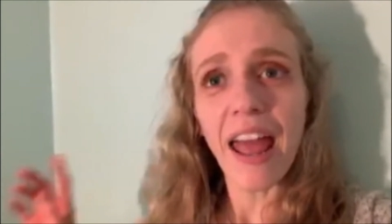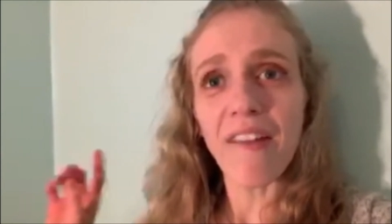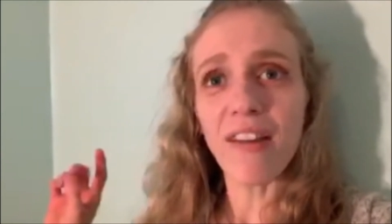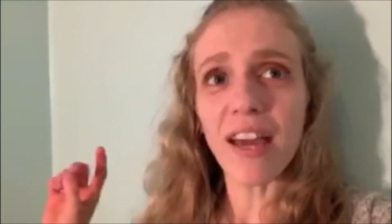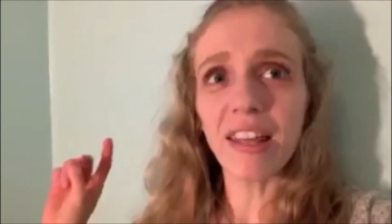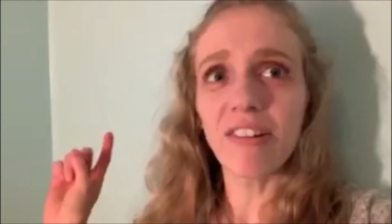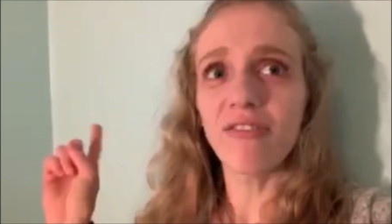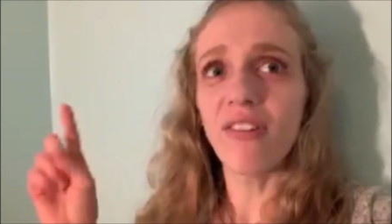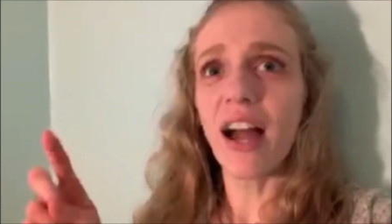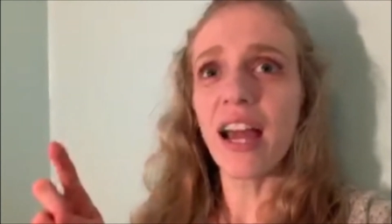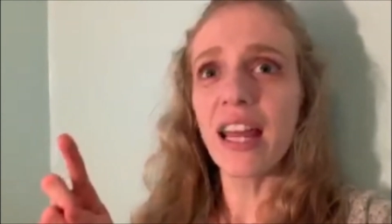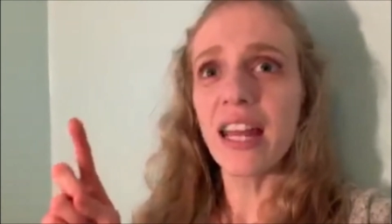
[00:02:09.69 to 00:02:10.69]
If I can
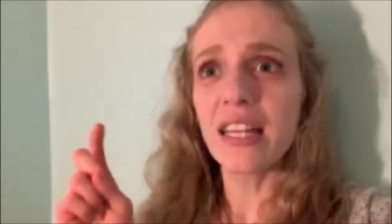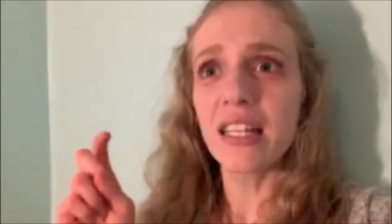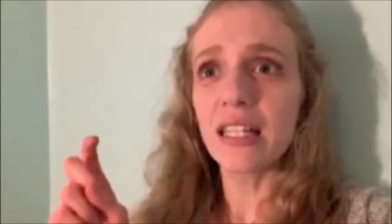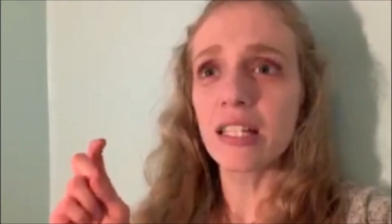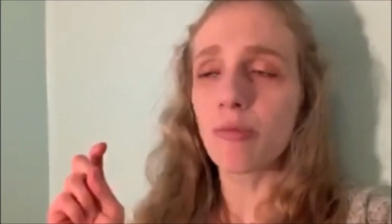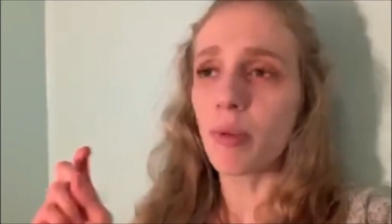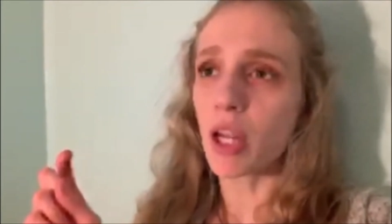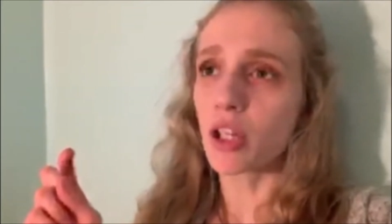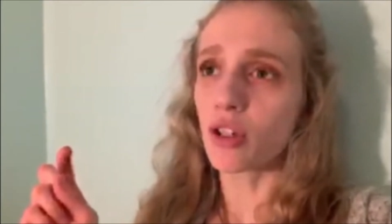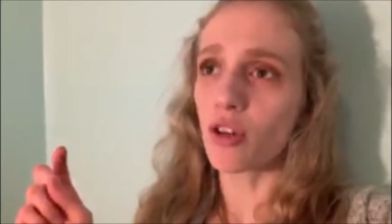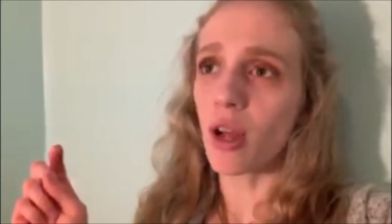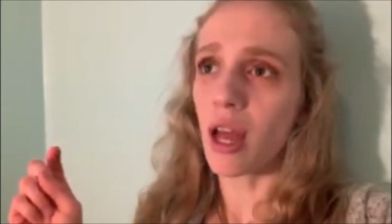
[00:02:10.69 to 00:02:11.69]
find a decent
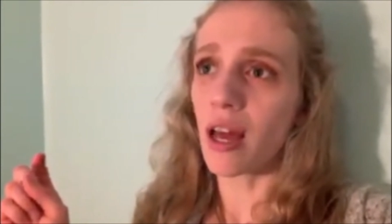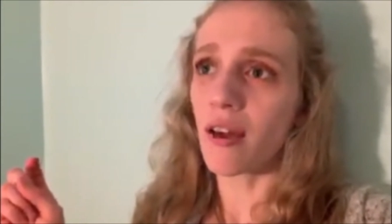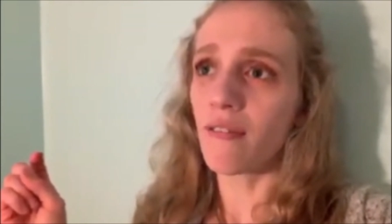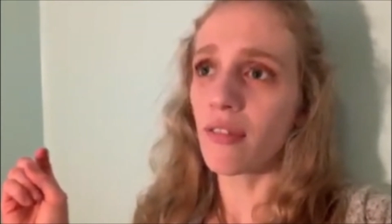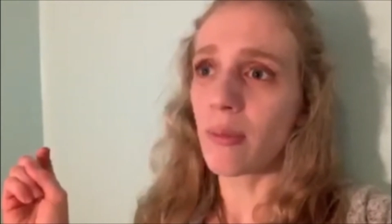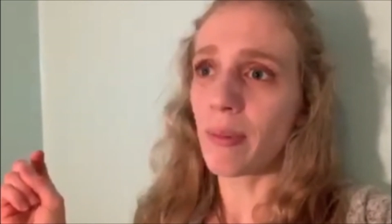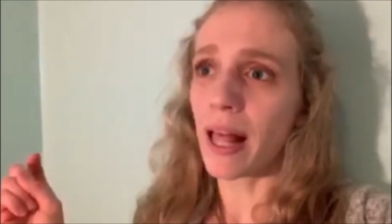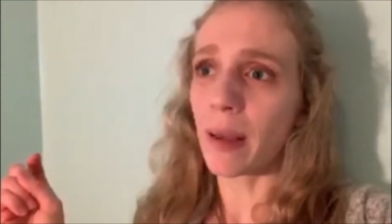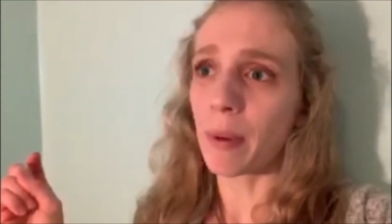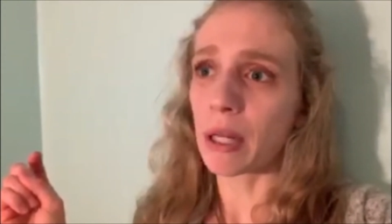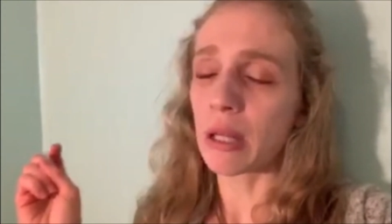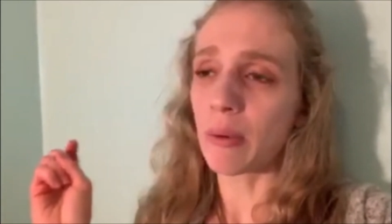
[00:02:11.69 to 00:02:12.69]
picture of the
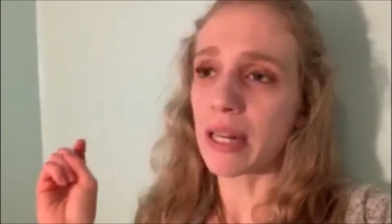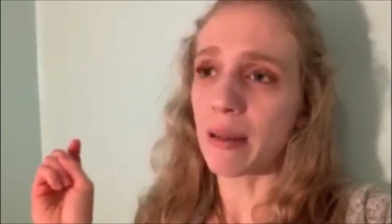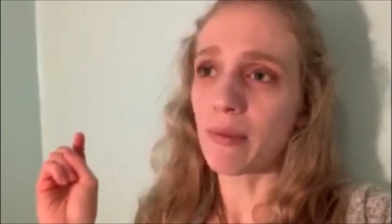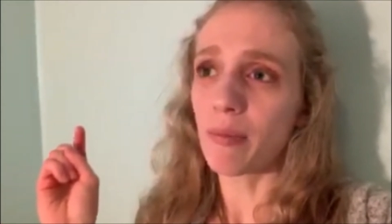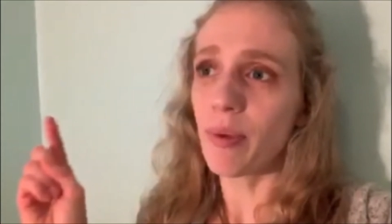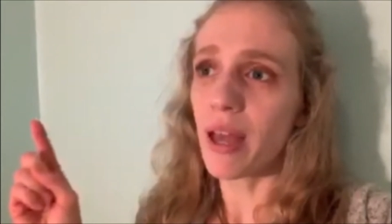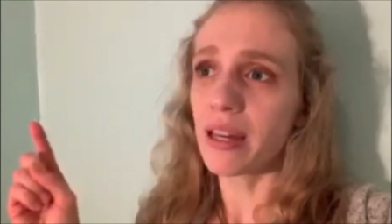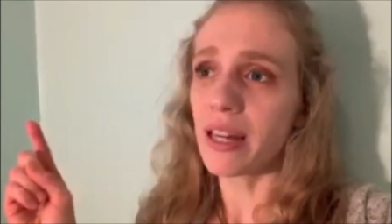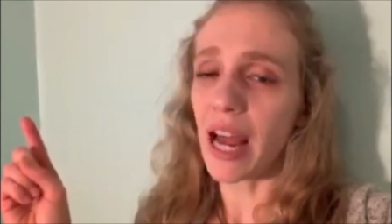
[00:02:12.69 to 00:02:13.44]
black bear that we named Ben,